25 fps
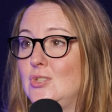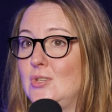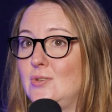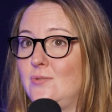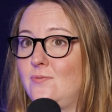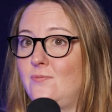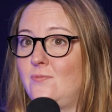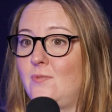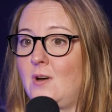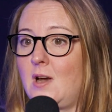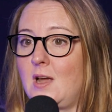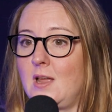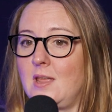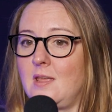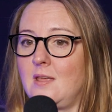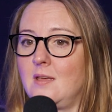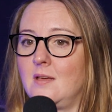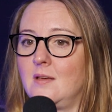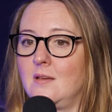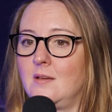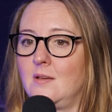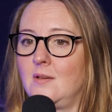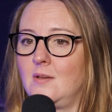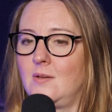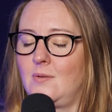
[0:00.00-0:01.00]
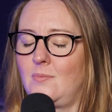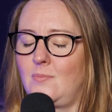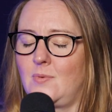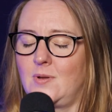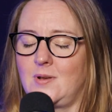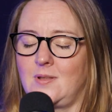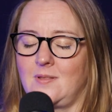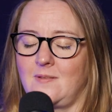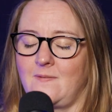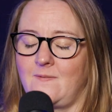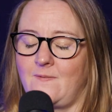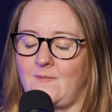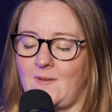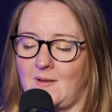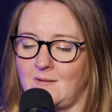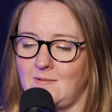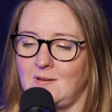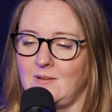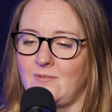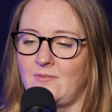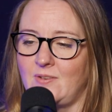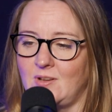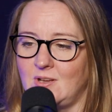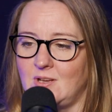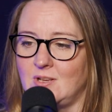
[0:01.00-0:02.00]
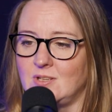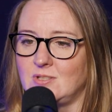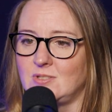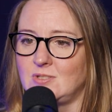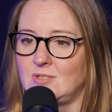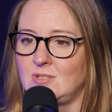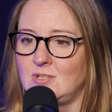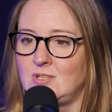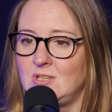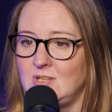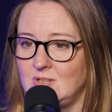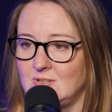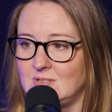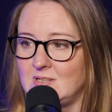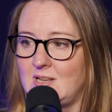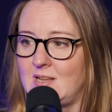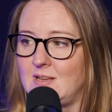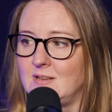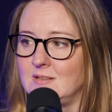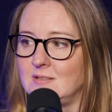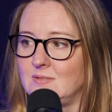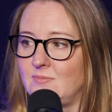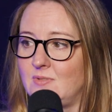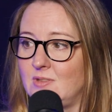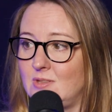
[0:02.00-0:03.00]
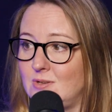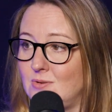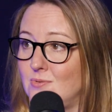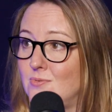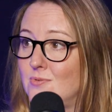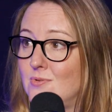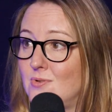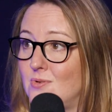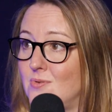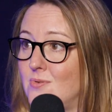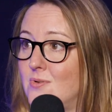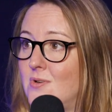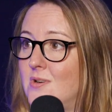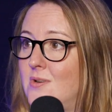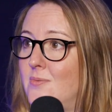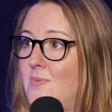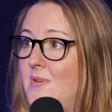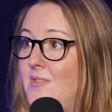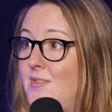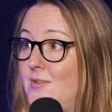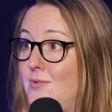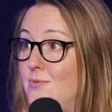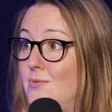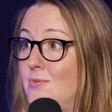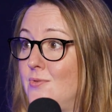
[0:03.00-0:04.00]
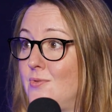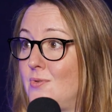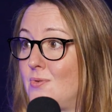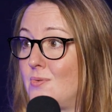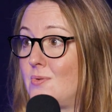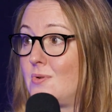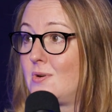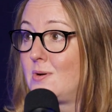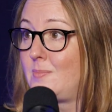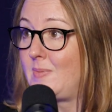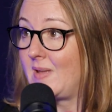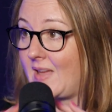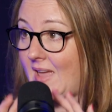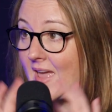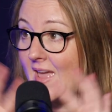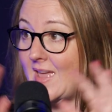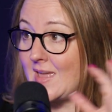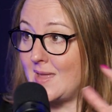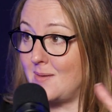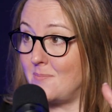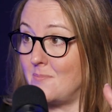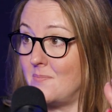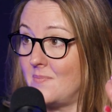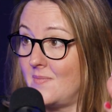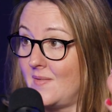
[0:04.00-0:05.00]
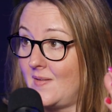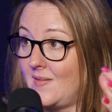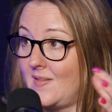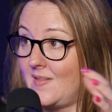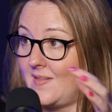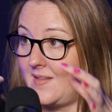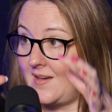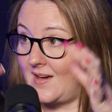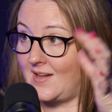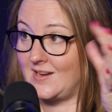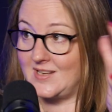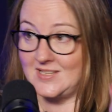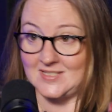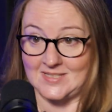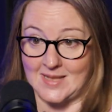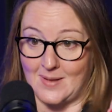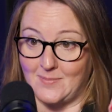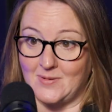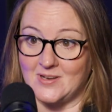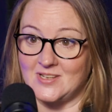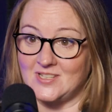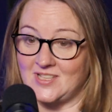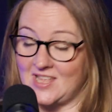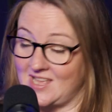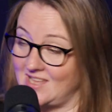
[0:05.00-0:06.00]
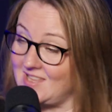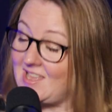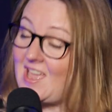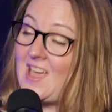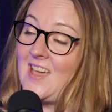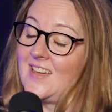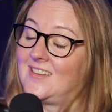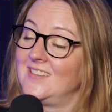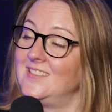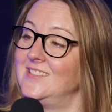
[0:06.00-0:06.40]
to write one of the very first newsletters for the Northern Quarter when the Northern Quarter became an established thing. Yeah.